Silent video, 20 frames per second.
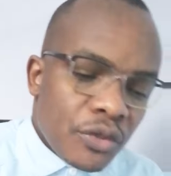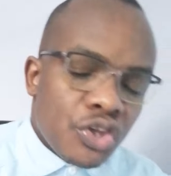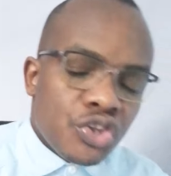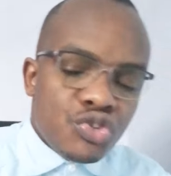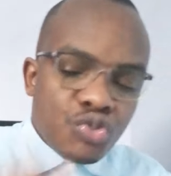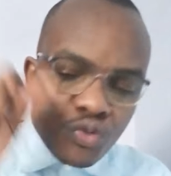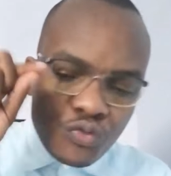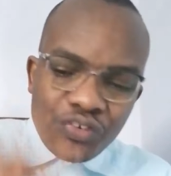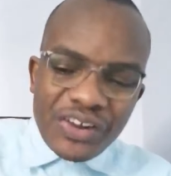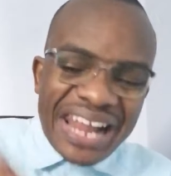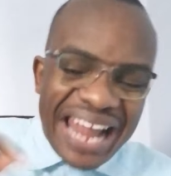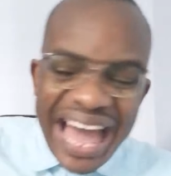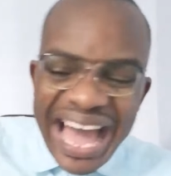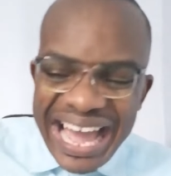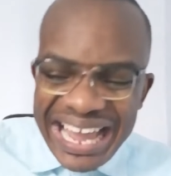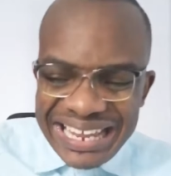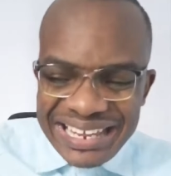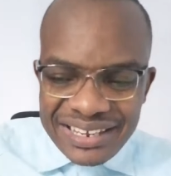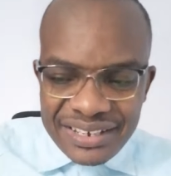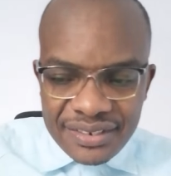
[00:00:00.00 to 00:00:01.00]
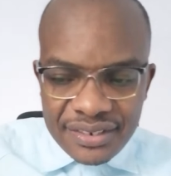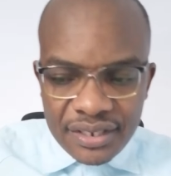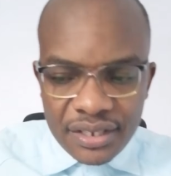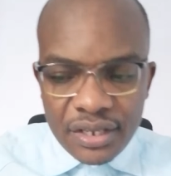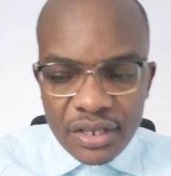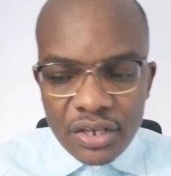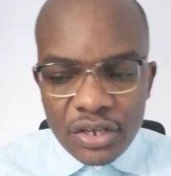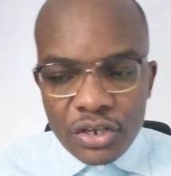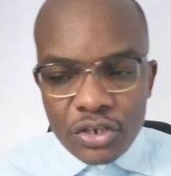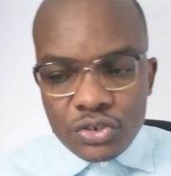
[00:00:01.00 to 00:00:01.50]
You've lied
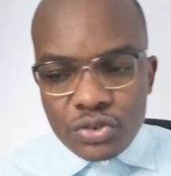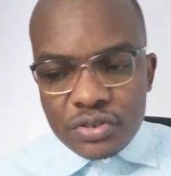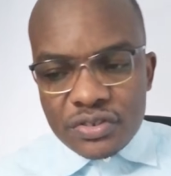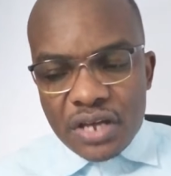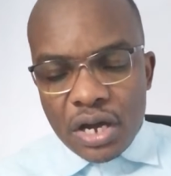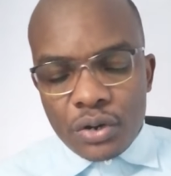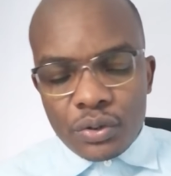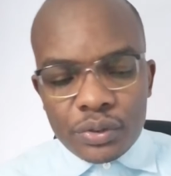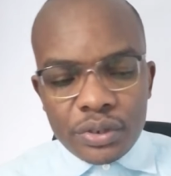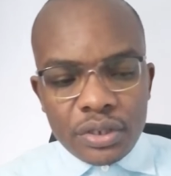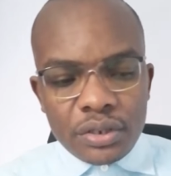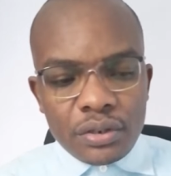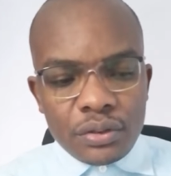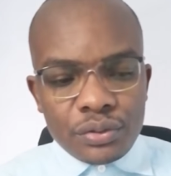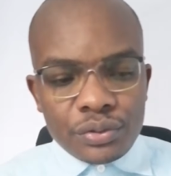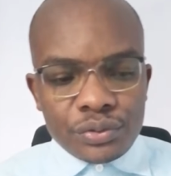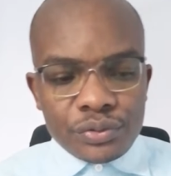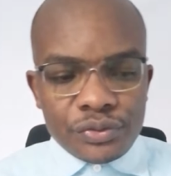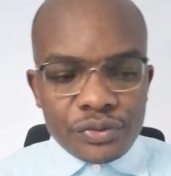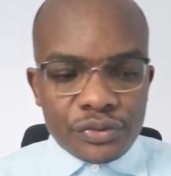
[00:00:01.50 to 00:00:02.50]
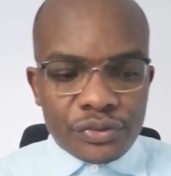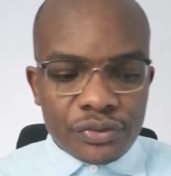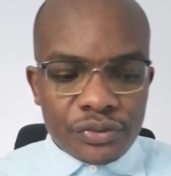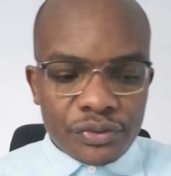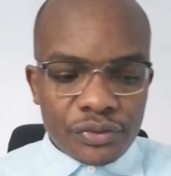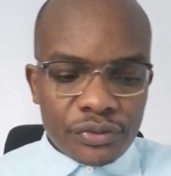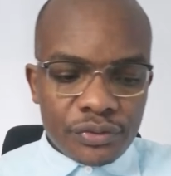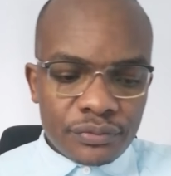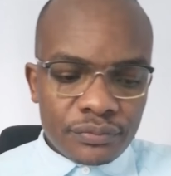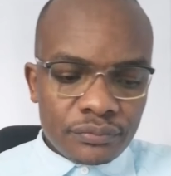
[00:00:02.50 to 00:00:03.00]
to the Holy
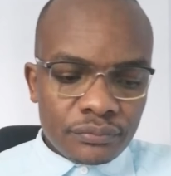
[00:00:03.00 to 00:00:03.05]
Ghost.